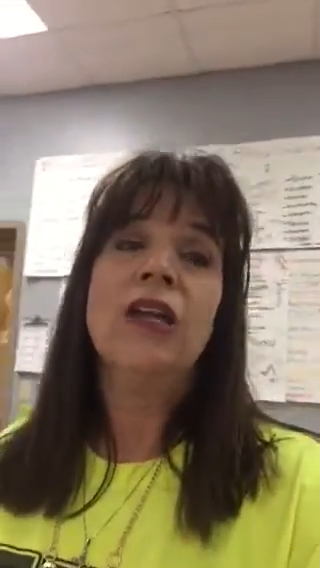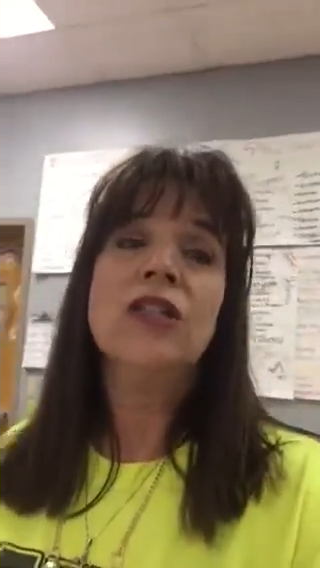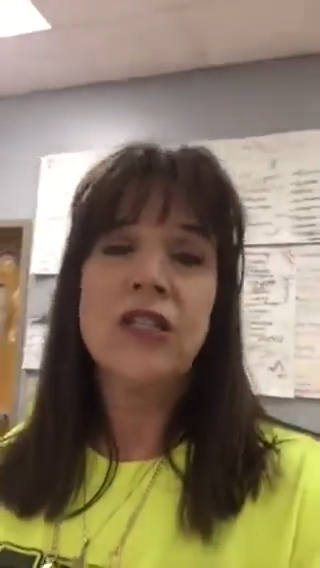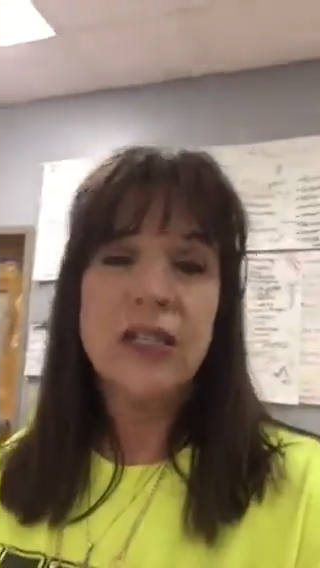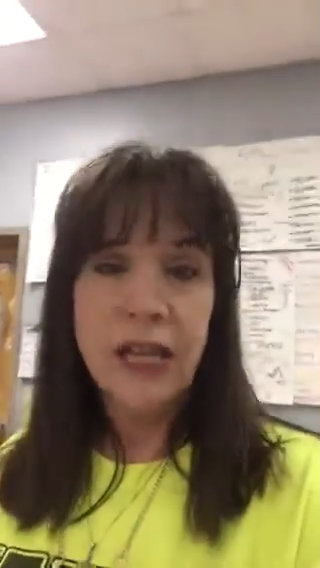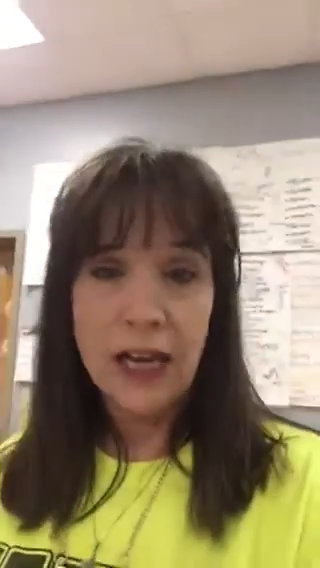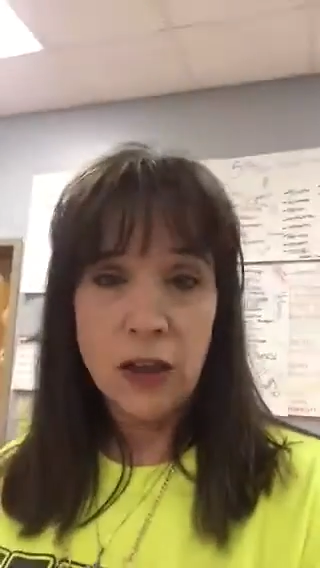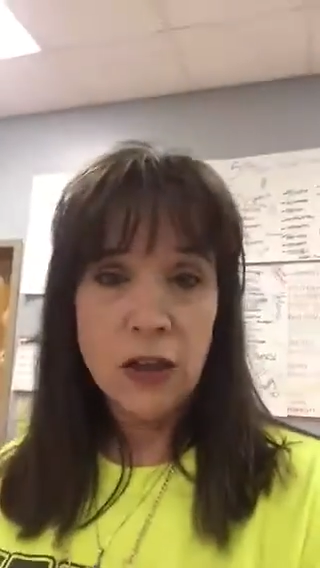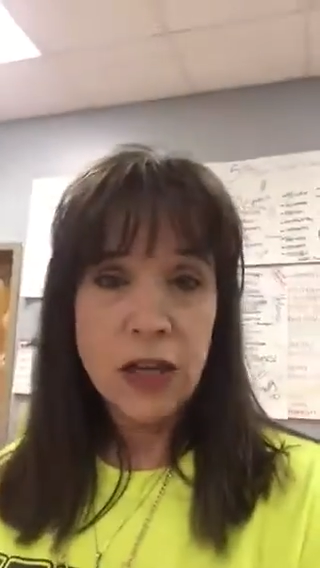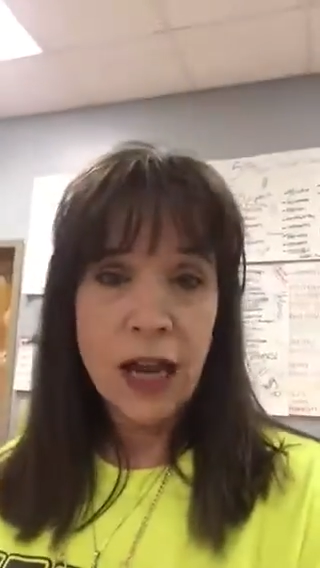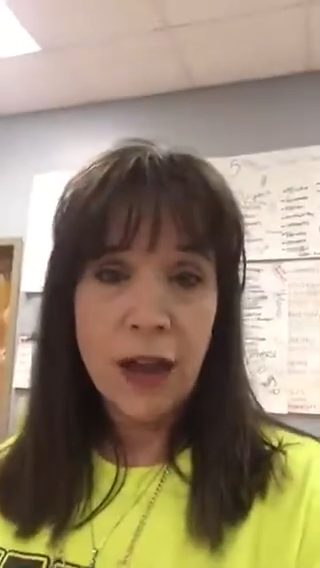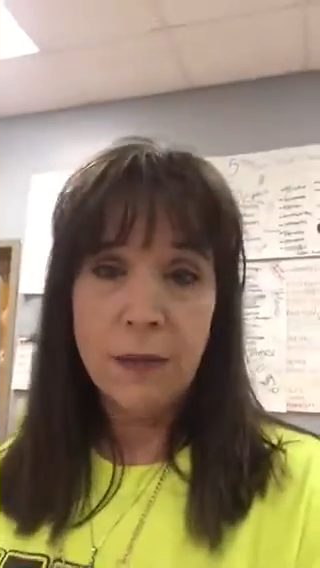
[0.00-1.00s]
Just take your
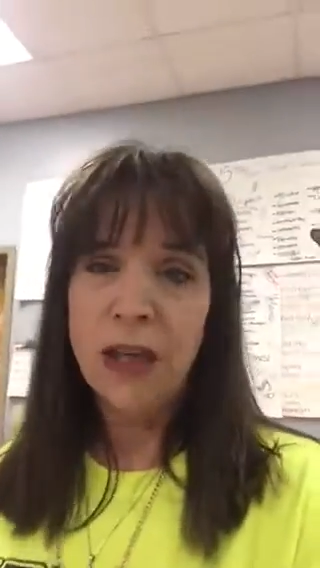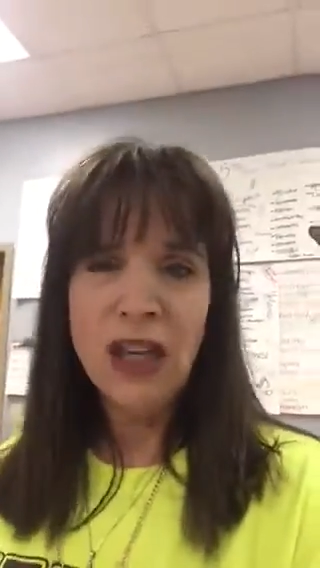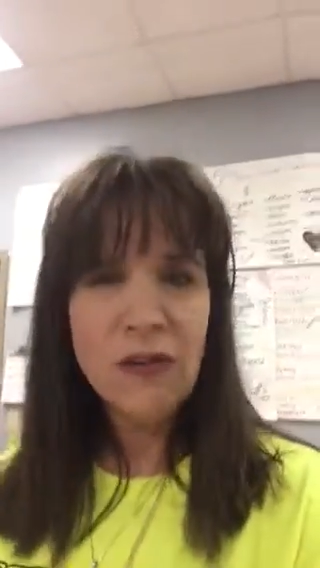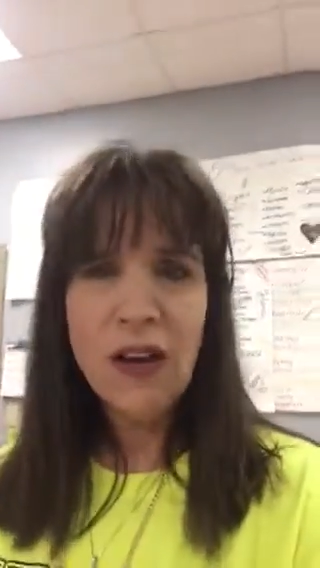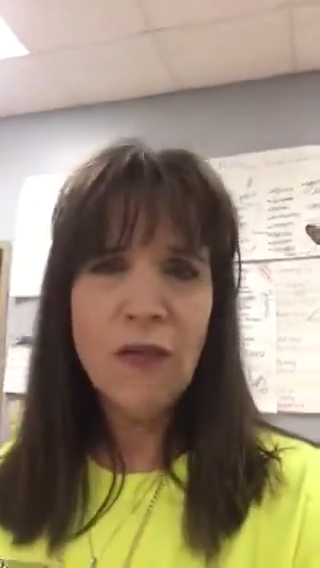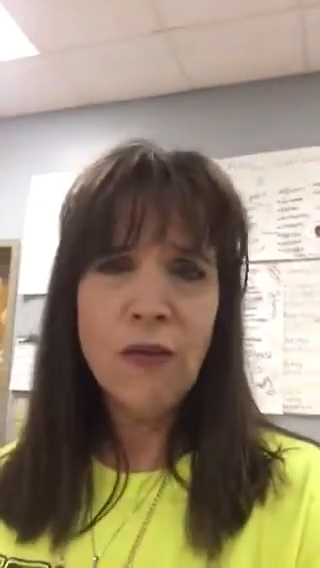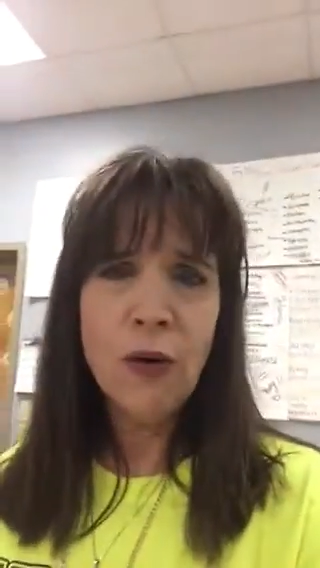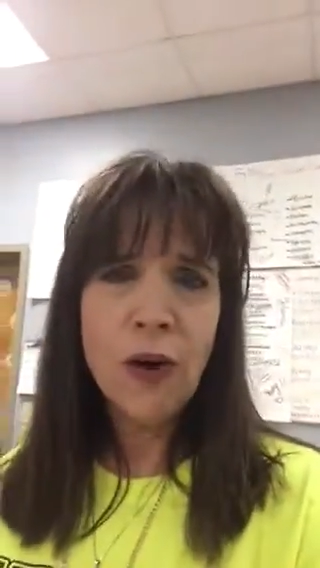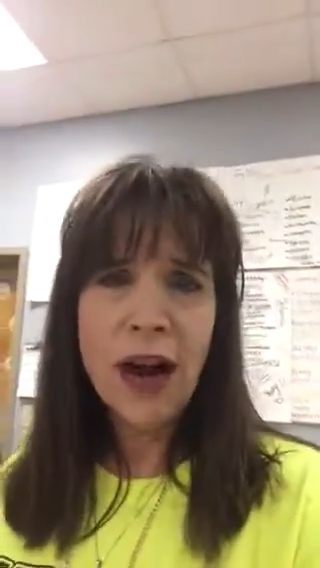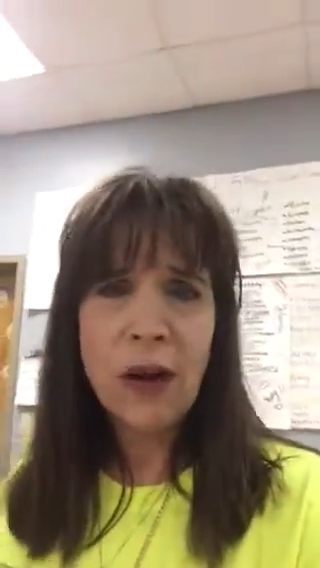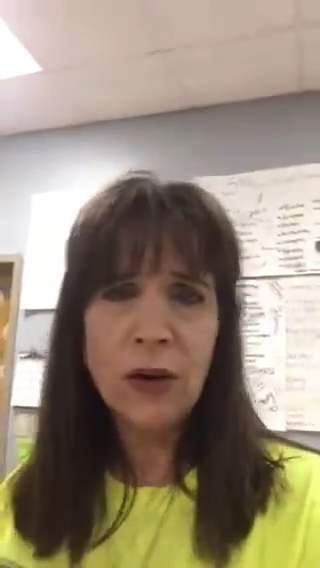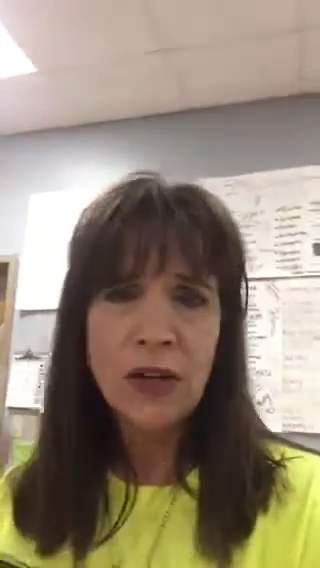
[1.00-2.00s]
time. You've got 4
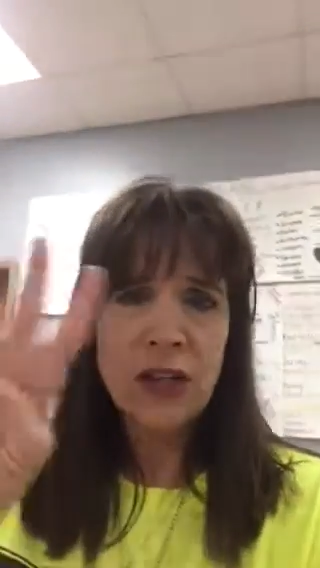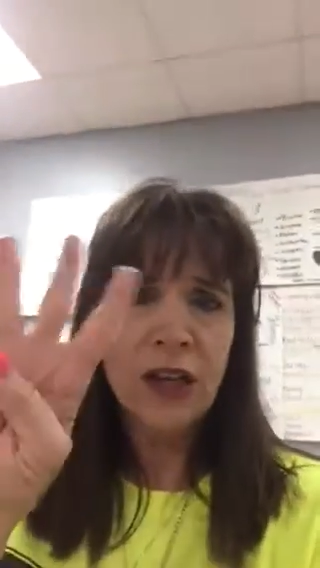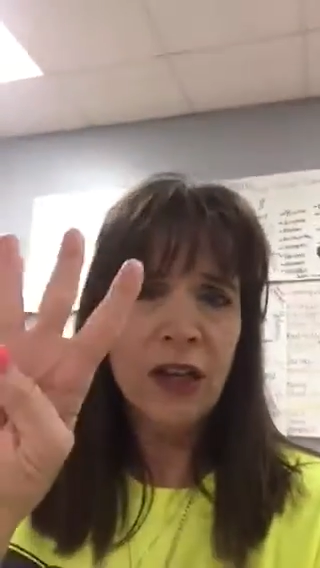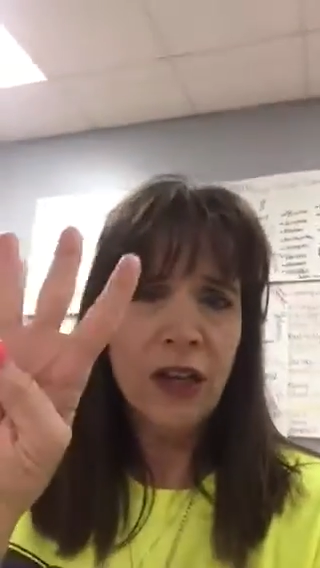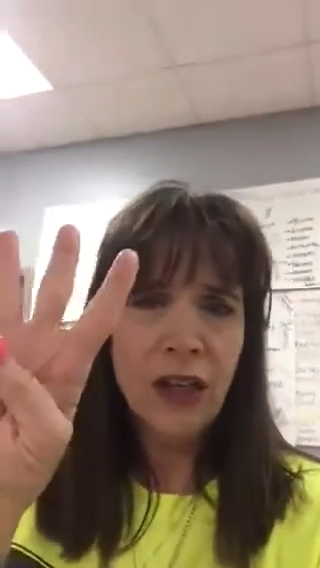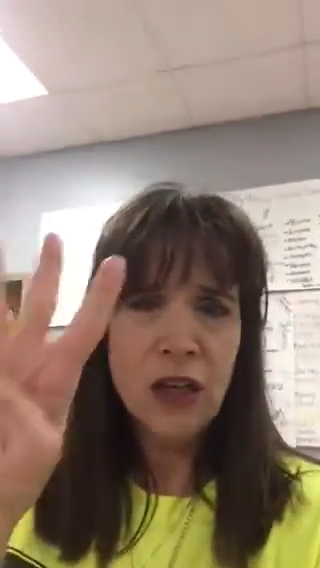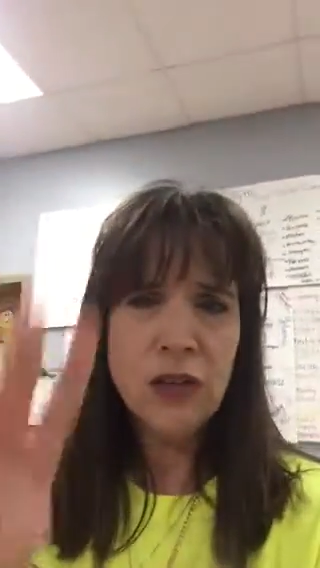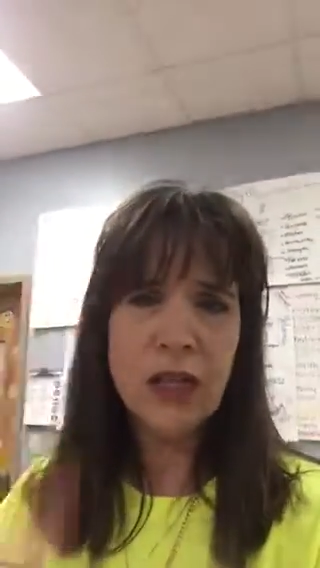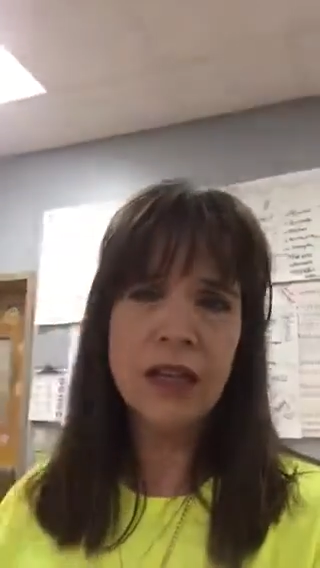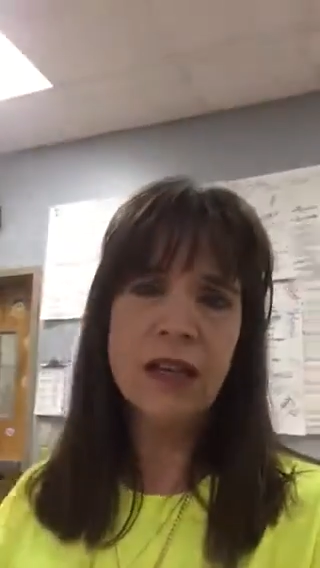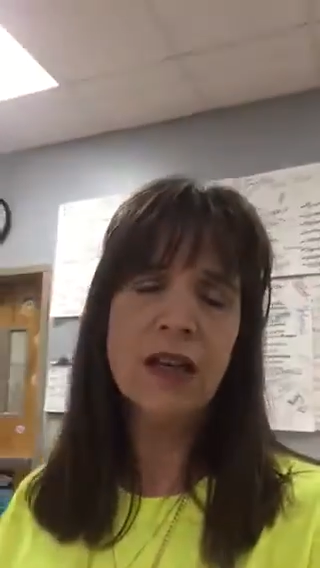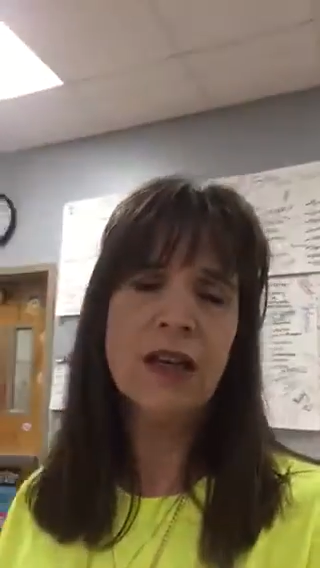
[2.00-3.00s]
hours. Use it.